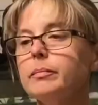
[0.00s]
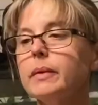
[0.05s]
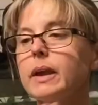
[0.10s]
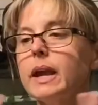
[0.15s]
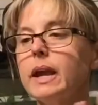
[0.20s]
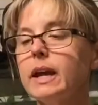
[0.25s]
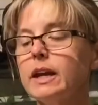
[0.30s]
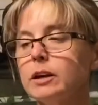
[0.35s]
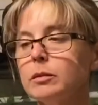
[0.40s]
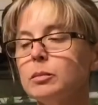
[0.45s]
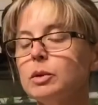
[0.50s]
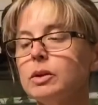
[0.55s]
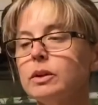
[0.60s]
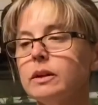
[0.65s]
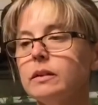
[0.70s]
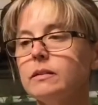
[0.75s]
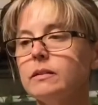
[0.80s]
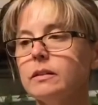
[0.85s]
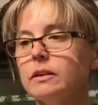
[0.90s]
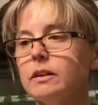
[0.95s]
animal
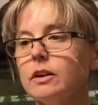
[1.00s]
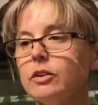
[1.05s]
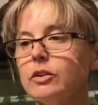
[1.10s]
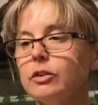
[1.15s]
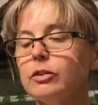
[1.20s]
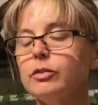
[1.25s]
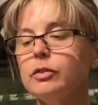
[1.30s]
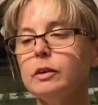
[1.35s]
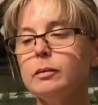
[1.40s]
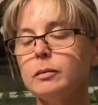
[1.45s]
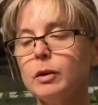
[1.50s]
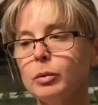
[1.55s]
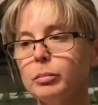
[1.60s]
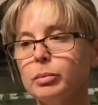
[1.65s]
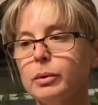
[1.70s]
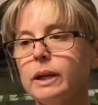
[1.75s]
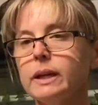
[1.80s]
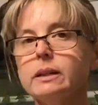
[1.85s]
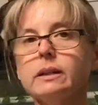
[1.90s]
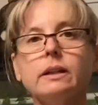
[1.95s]
is another female
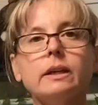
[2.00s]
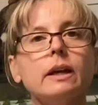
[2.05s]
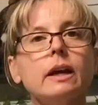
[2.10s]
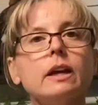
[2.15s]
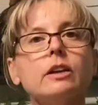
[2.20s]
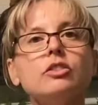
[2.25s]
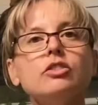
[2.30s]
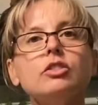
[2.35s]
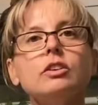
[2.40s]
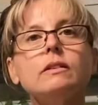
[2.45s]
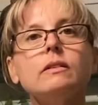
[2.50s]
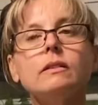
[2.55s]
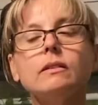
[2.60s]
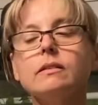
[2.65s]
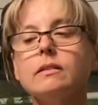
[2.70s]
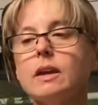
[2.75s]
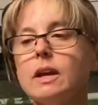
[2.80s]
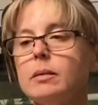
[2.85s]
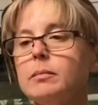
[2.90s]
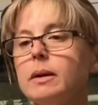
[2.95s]
bredli, and she's the
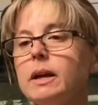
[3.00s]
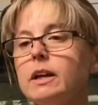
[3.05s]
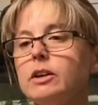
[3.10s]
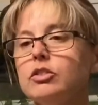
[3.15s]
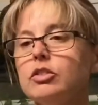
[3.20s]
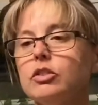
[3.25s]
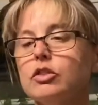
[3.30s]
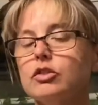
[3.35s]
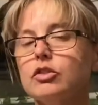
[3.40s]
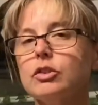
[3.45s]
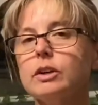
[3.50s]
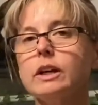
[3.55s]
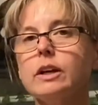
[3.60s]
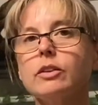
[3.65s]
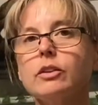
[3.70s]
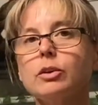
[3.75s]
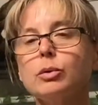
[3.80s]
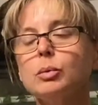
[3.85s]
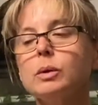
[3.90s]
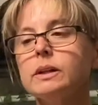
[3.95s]
same age as Tria.
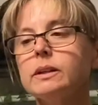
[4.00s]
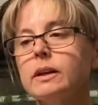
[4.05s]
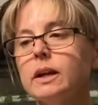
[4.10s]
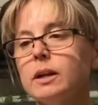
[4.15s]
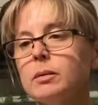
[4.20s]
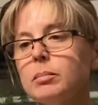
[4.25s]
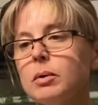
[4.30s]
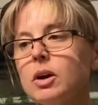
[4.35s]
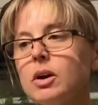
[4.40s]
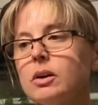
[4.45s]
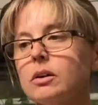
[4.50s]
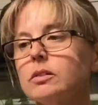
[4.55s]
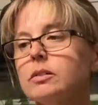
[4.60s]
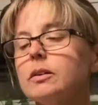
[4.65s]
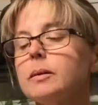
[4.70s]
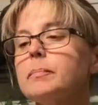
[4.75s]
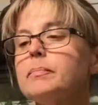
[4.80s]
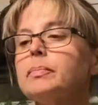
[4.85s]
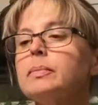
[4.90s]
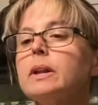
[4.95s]
They're 1 day apart.
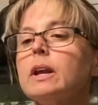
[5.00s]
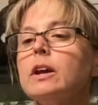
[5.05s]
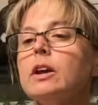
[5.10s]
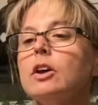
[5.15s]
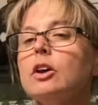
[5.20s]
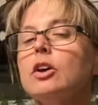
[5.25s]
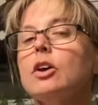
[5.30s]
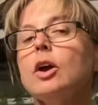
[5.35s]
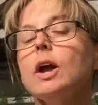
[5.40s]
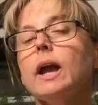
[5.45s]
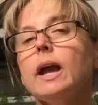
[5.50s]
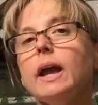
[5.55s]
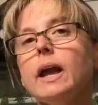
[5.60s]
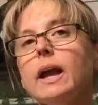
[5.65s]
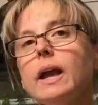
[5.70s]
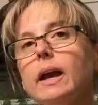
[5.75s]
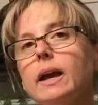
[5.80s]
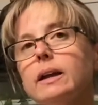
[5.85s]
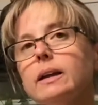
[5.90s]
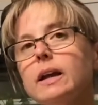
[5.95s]

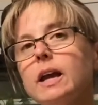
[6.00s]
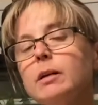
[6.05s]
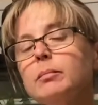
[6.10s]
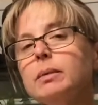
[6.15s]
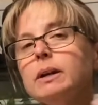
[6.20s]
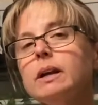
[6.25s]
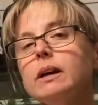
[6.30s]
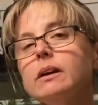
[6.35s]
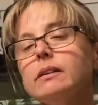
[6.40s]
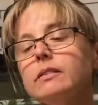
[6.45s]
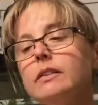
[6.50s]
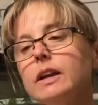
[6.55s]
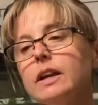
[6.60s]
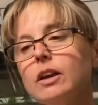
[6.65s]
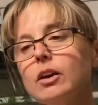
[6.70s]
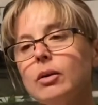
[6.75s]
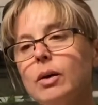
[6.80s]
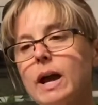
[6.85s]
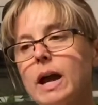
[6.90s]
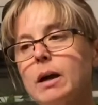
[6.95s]
And because they
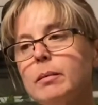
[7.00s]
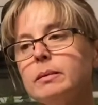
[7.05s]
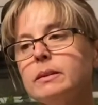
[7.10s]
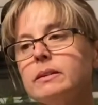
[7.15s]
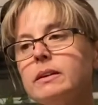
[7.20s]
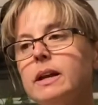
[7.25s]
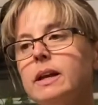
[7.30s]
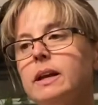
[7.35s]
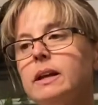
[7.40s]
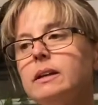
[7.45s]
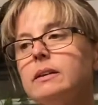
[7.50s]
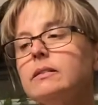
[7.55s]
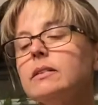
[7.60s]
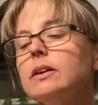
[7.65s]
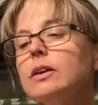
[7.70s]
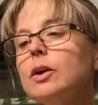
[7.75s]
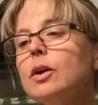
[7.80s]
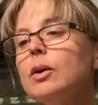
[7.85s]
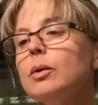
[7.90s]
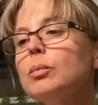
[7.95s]
cohabitate,
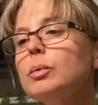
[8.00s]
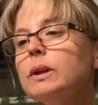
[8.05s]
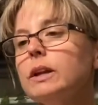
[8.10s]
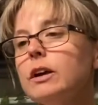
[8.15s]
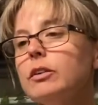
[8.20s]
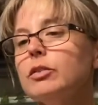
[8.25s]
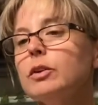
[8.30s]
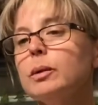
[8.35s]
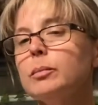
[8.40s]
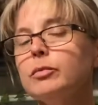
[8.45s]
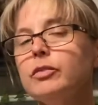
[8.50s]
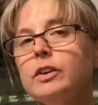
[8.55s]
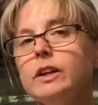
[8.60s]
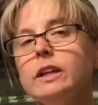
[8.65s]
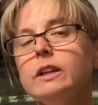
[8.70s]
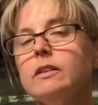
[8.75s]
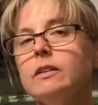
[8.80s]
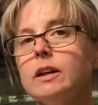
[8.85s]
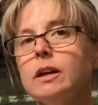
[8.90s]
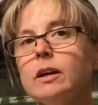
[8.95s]
whenever I'm
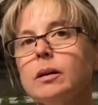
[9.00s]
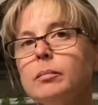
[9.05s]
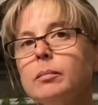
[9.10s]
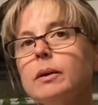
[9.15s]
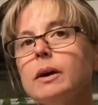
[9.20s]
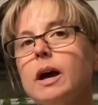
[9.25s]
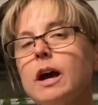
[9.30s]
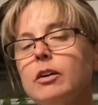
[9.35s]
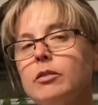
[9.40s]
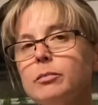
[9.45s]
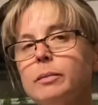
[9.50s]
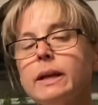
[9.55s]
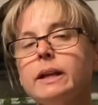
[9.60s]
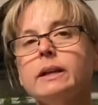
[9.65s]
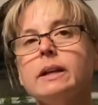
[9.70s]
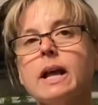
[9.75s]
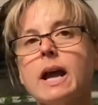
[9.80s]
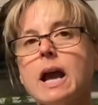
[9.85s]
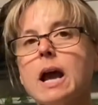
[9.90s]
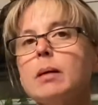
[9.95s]
feeding them, I've made it
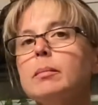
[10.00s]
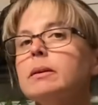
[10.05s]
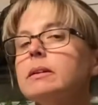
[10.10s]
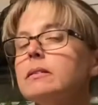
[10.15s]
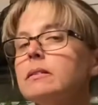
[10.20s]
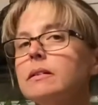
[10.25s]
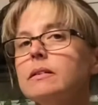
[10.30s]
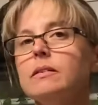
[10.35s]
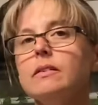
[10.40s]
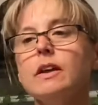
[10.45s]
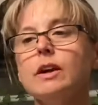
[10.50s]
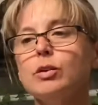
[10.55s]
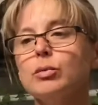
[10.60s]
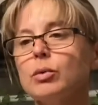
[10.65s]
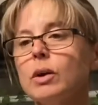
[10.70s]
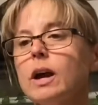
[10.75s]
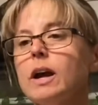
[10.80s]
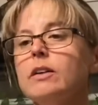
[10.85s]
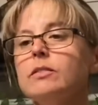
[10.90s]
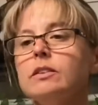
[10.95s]
a habit since they
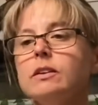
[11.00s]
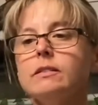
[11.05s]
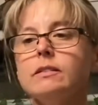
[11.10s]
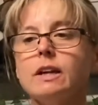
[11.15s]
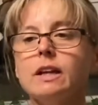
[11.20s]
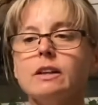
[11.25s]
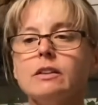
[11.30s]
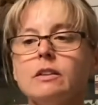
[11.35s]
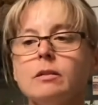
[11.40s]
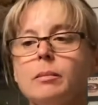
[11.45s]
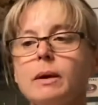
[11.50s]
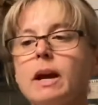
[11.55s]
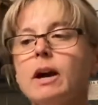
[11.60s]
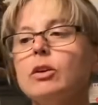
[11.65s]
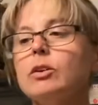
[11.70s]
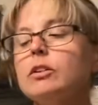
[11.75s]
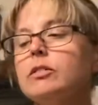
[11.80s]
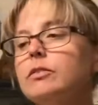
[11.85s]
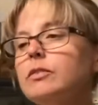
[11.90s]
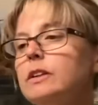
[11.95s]
arrived to take them
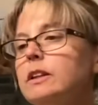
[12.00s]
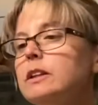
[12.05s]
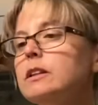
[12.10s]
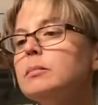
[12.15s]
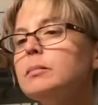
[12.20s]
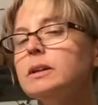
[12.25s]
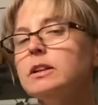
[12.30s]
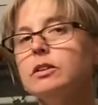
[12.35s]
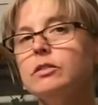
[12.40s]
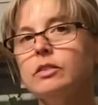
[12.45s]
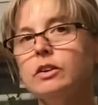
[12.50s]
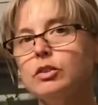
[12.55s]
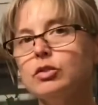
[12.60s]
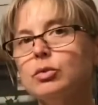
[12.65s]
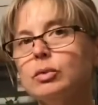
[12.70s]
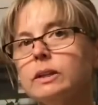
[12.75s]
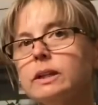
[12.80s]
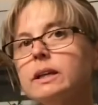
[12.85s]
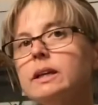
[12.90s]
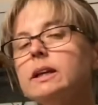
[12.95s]
out and feed them
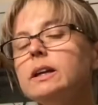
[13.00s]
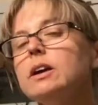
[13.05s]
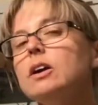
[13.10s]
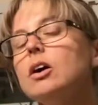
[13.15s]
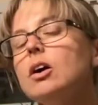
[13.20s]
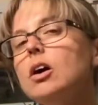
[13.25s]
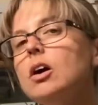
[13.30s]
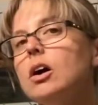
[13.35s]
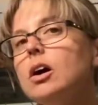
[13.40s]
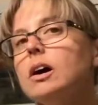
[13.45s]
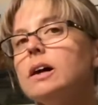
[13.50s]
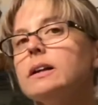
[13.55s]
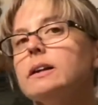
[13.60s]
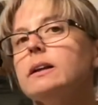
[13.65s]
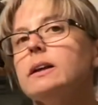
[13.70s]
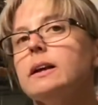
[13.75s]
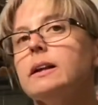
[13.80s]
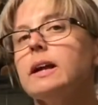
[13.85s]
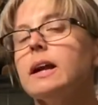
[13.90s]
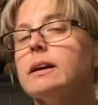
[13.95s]
individually on
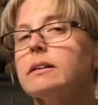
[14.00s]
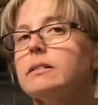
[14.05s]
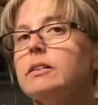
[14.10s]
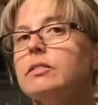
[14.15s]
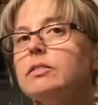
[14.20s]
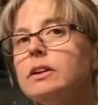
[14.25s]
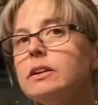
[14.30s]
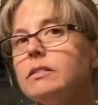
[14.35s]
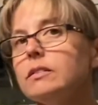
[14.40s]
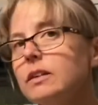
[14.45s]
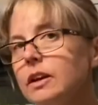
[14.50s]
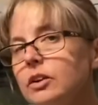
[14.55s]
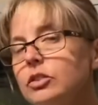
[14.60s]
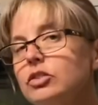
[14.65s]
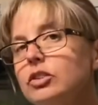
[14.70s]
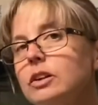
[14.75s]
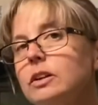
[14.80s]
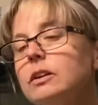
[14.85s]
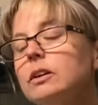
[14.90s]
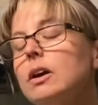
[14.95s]
an activity
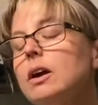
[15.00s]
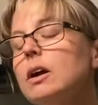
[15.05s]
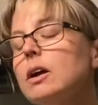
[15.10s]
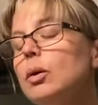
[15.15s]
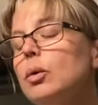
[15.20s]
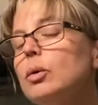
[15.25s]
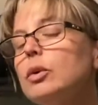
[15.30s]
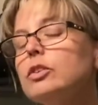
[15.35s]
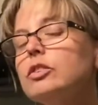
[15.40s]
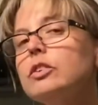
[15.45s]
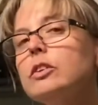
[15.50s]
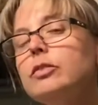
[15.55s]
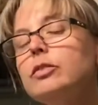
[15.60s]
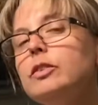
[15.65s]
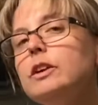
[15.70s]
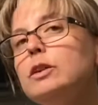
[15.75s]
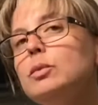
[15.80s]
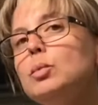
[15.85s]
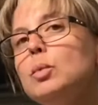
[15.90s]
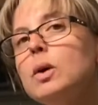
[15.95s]
station, or to
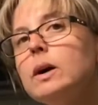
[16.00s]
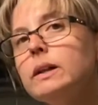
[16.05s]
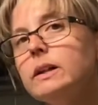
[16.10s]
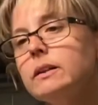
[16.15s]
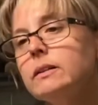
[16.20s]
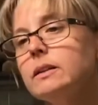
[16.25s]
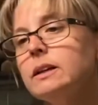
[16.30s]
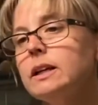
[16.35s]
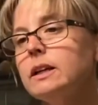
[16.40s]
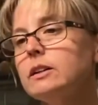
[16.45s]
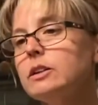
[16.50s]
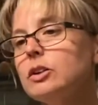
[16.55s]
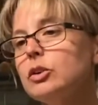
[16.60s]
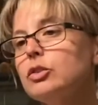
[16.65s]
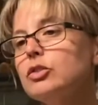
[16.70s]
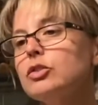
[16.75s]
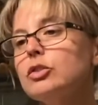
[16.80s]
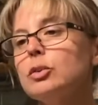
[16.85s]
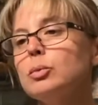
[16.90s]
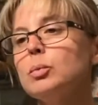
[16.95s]
feed one in the
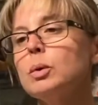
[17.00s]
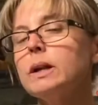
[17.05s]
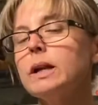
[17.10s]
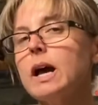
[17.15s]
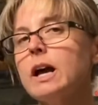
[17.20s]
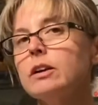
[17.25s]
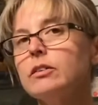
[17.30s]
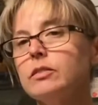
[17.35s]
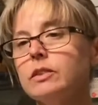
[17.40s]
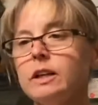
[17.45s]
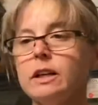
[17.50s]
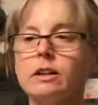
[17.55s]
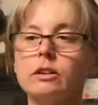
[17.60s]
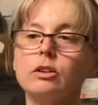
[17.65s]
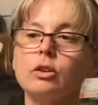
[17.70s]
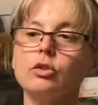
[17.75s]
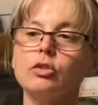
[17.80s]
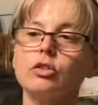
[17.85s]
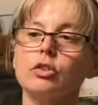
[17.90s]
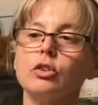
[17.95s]
enclosure and one out of the
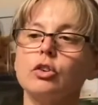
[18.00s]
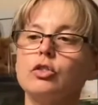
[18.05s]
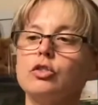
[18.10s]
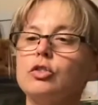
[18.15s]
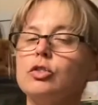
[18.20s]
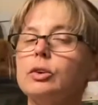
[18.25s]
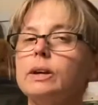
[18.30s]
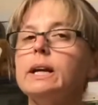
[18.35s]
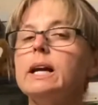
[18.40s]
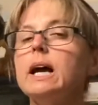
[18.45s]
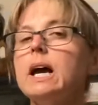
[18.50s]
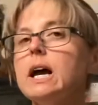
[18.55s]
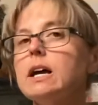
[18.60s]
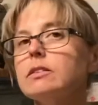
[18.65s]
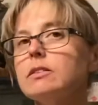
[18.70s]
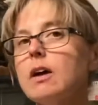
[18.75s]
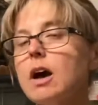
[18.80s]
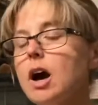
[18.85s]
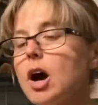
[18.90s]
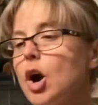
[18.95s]
enclosure. Tria
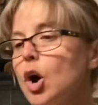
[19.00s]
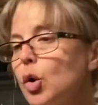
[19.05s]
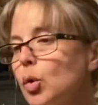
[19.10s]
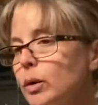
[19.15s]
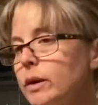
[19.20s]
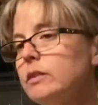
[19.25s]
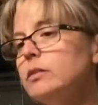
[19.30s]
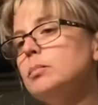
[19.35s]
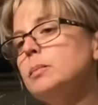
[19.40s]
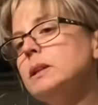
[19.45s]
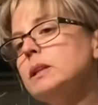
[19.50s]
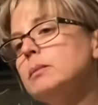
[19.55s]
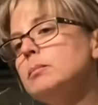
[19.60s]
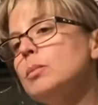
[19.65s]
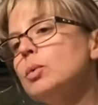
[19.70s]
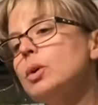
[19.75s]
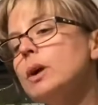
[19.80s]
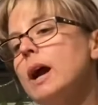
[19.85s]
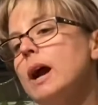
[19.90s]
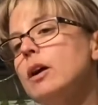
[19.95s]
has always been the
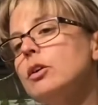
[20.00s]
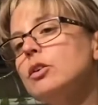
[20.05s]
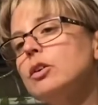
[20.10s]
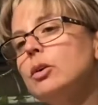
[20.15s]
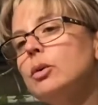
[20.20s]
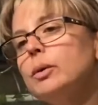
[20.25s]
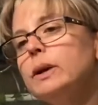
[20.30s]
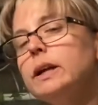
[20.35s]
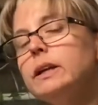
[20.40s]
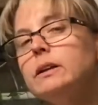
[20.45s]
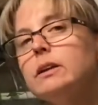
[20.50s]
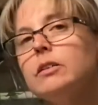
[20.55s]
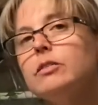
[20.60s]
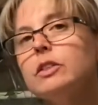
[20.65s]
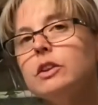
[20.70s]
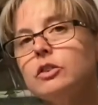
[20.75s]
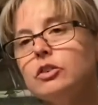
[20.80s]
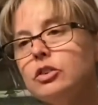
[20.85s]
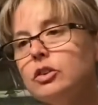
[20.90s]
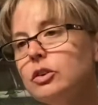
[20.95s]
more outgoing of
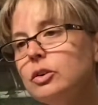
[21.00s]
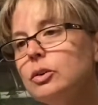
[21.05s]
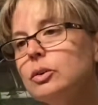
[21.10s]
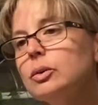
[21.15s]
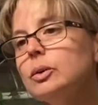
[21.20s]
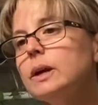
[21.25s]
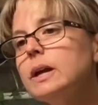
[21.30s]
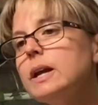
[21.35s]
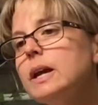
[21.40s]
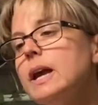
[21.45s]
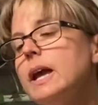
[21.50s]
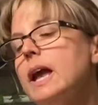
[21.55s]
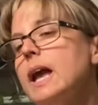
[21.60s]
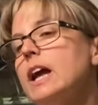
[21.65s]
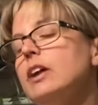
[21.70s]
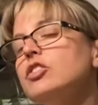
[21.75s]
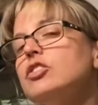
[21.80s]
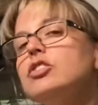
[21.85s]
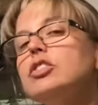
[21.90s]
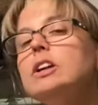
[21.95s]
the two,
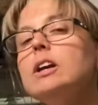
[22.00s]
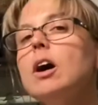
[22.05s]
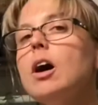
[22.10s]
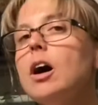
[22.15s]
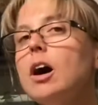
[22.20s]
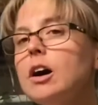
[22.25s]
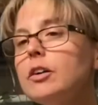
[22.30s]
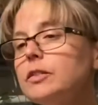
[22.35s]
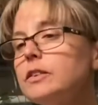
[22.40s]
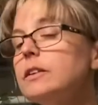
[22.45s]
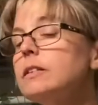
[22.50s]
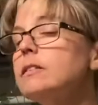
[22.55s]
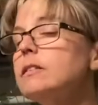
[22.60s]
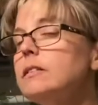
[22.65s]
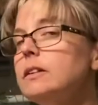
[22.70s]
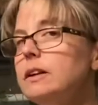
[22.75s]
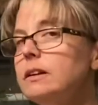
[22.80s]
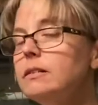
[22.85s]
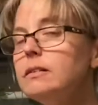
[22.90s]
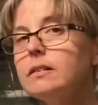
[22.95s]
and she often
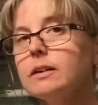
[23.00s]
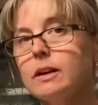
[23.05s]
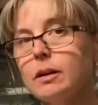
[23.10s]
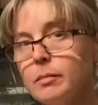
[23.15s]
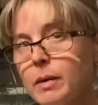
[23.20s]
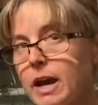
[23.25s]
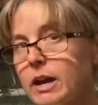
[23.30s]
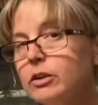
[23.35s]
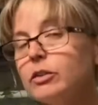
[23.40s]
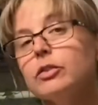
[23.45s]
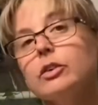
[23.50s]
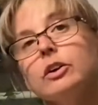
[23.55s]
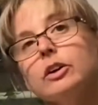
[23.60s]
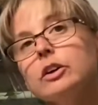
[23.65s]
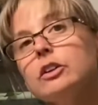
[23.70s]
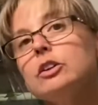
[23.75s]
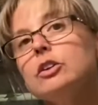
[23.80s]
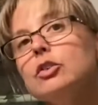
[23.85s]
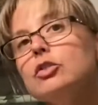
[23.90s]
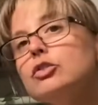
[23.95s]
seeks to come out of her
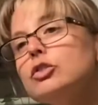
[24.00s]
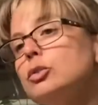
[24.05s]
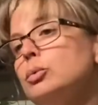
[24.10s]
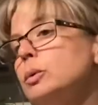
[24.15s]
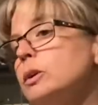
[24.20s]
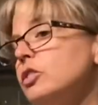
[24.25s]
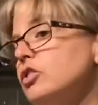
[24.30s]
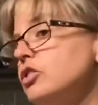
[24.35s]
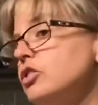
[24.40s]
enclosure, which she